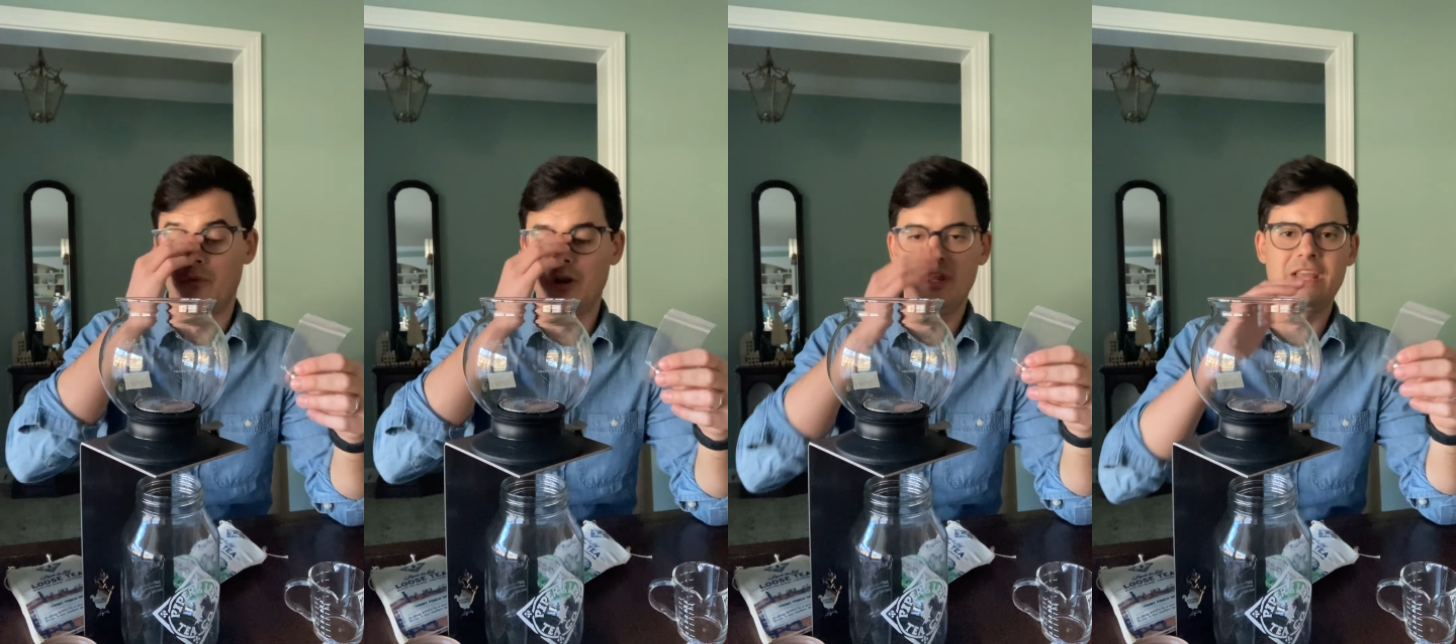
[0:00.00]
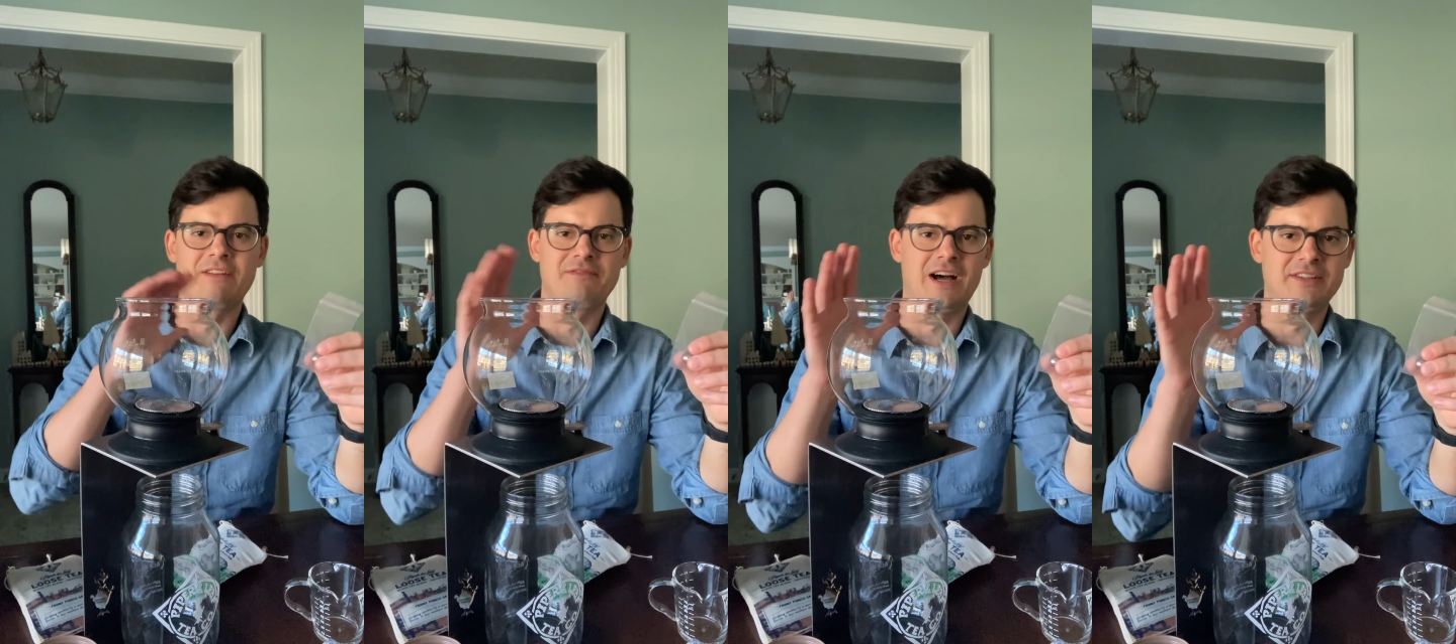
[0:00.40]
Really
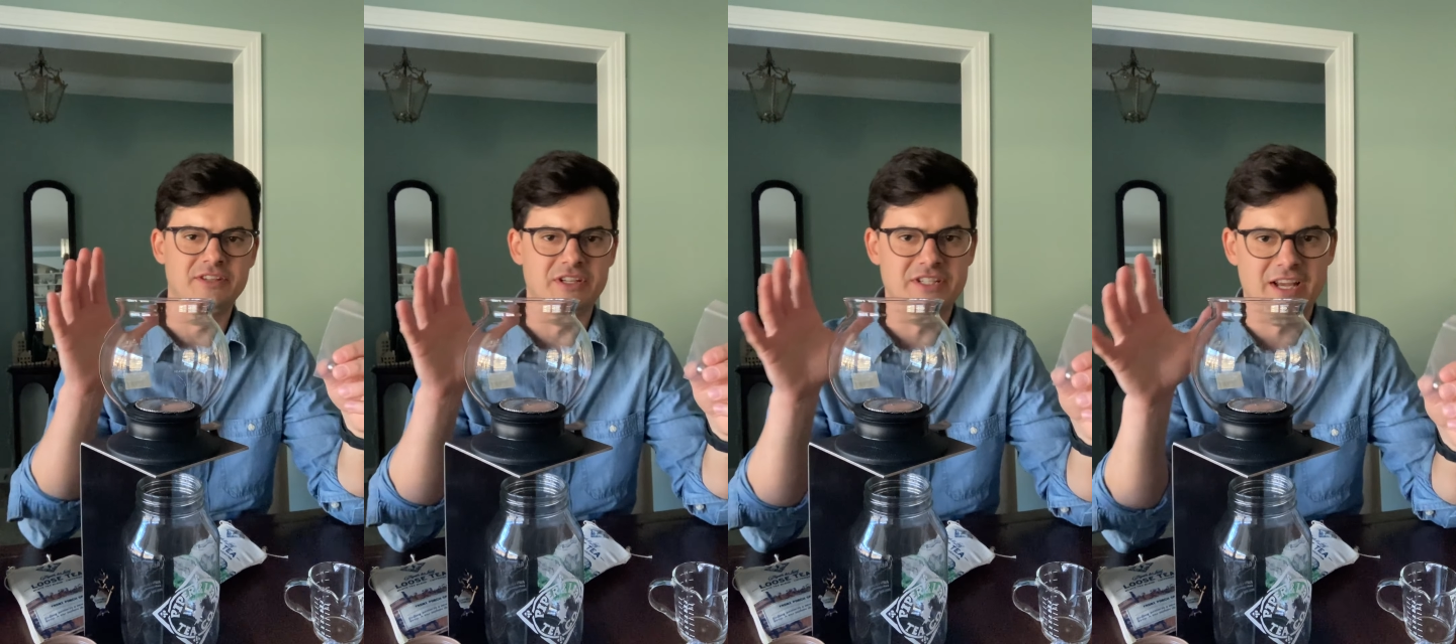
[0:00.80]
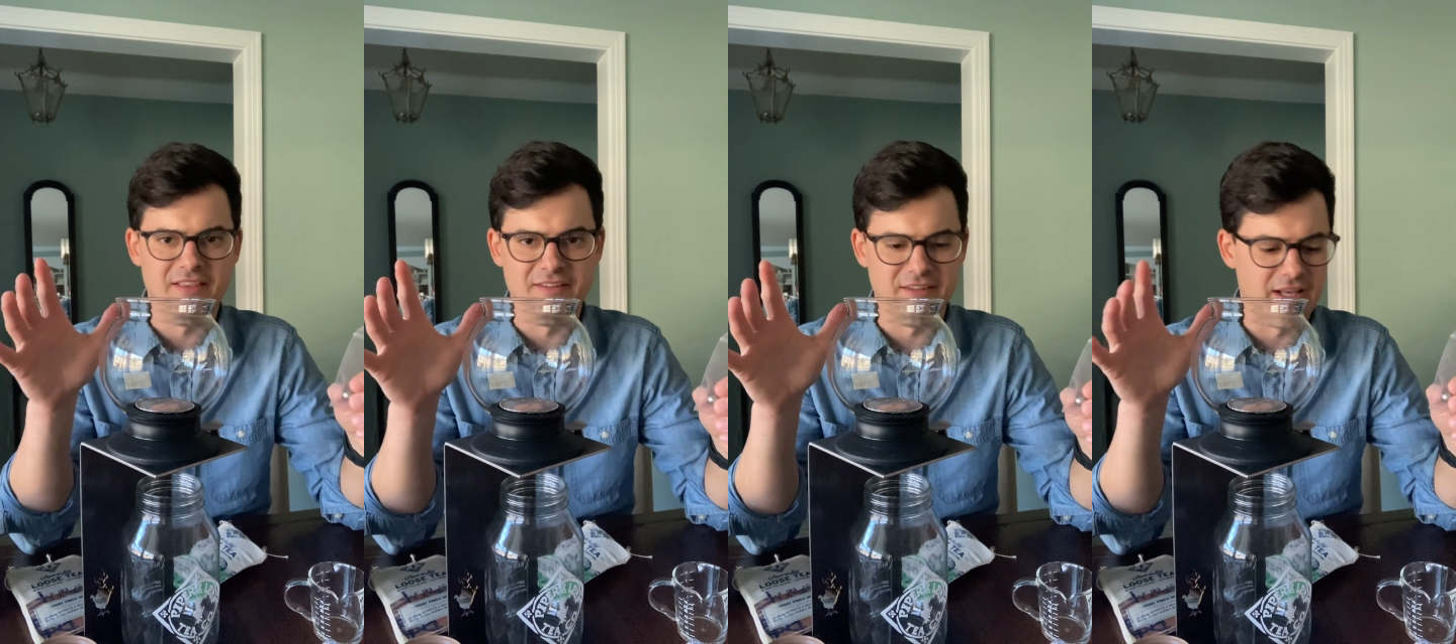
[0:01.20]
advise you to check
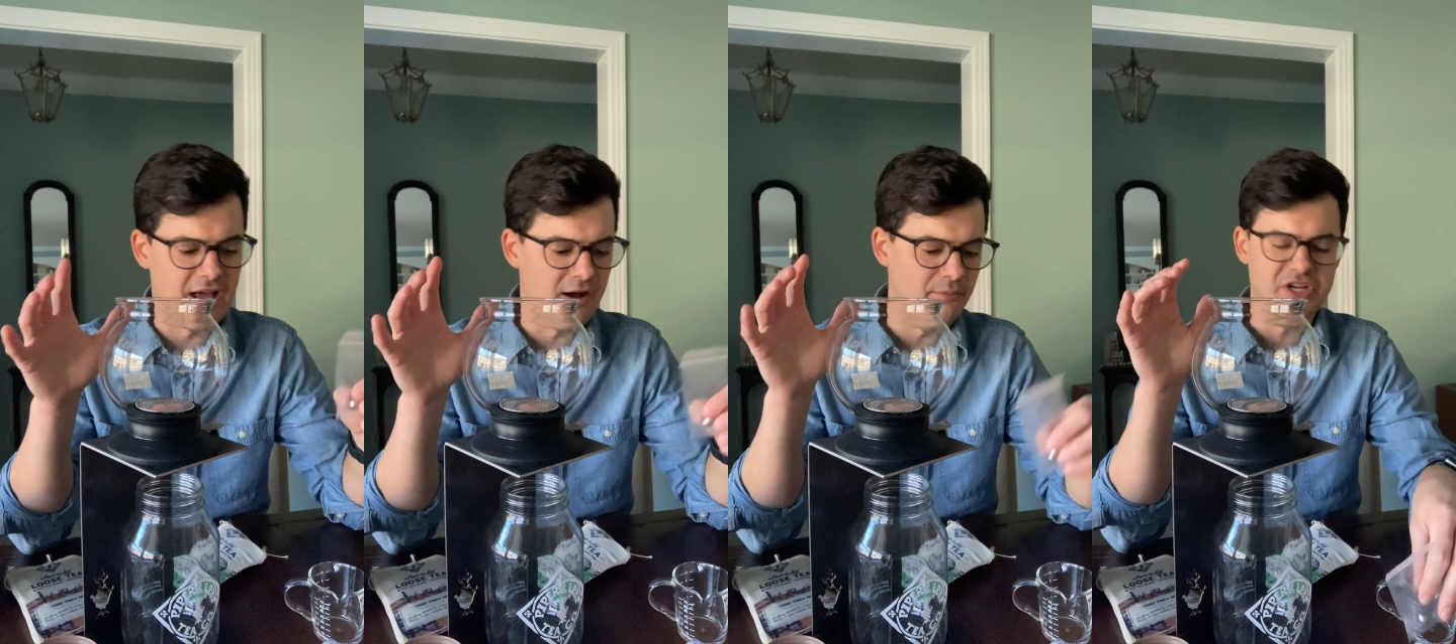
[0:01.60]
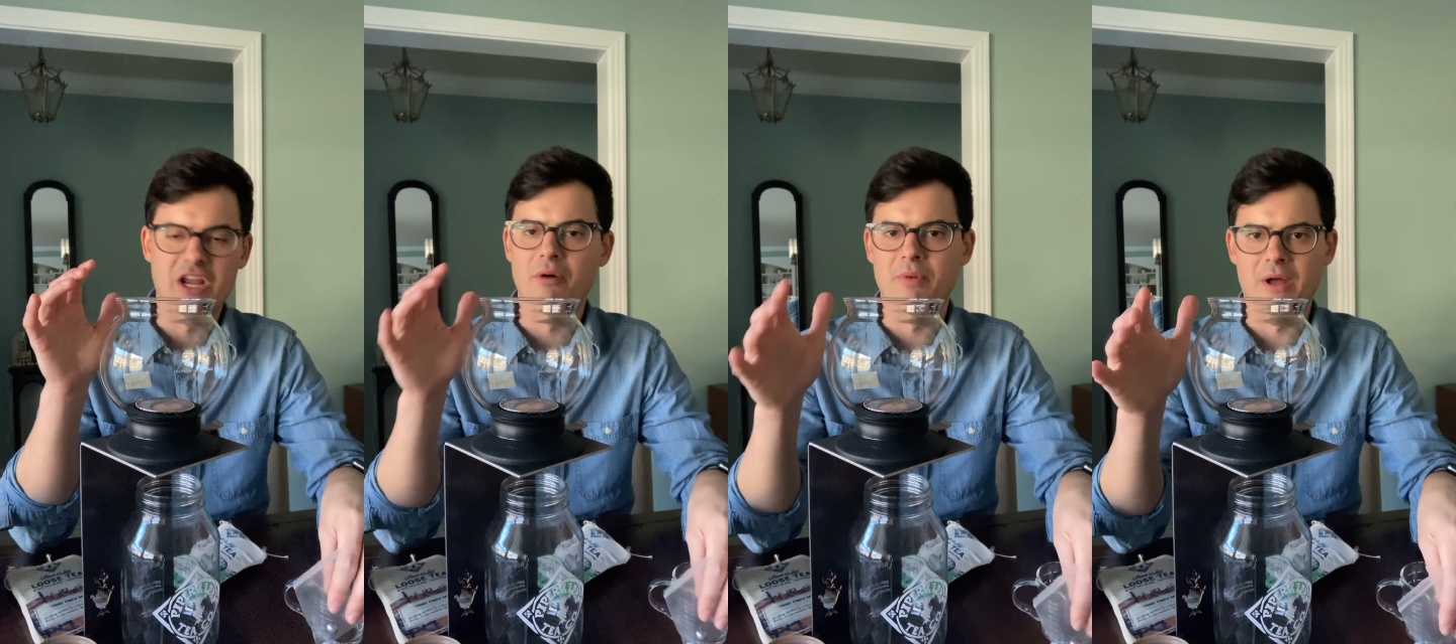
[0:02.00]
this thing out. Check
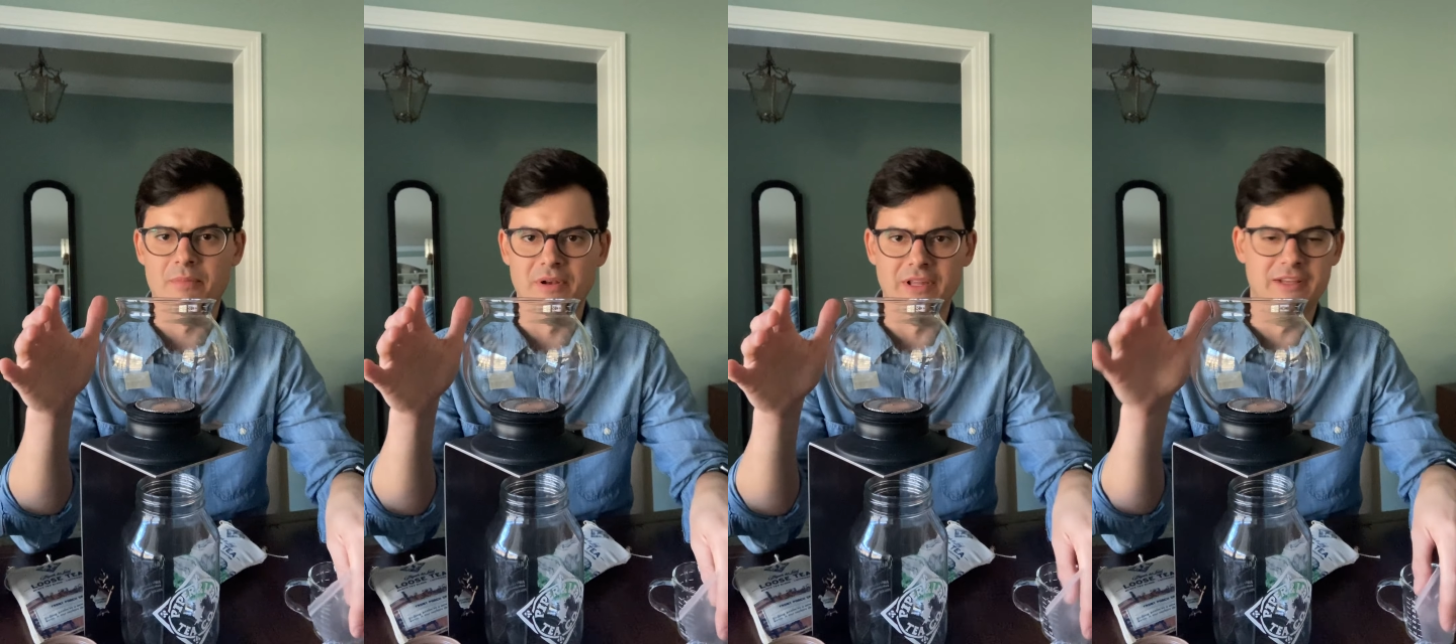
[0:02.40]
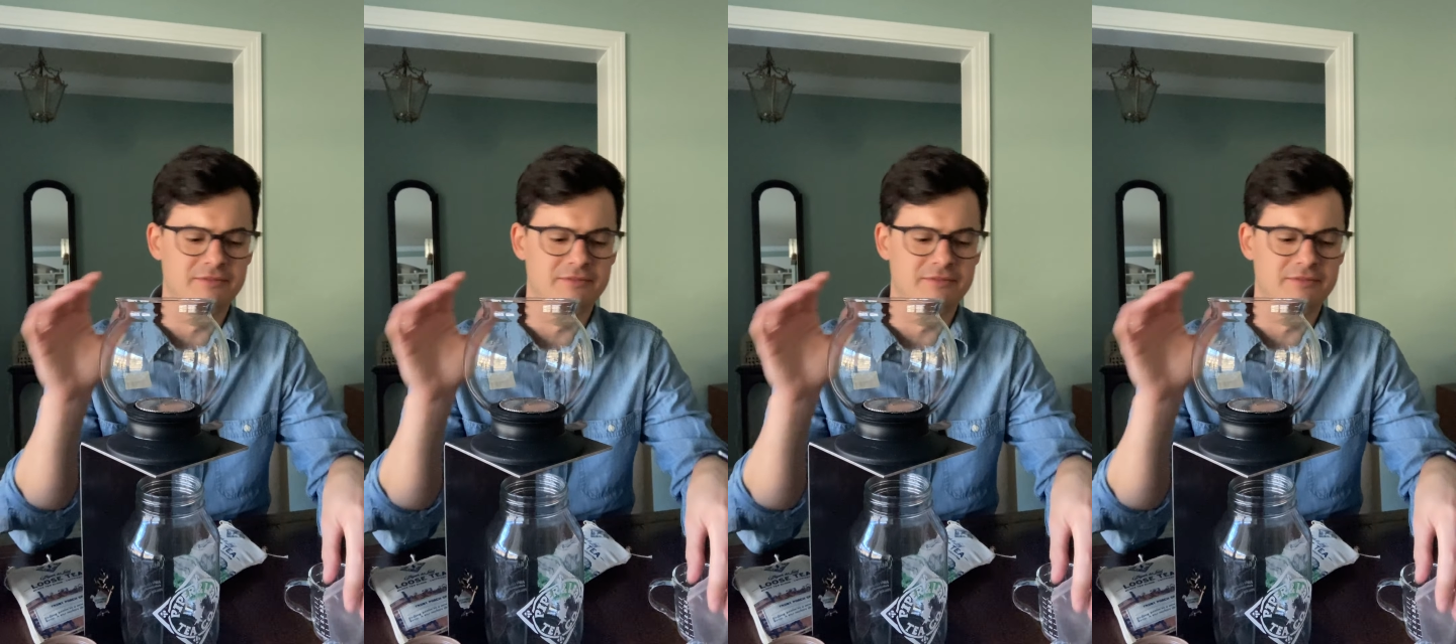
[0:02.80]
out Piper & Leaf.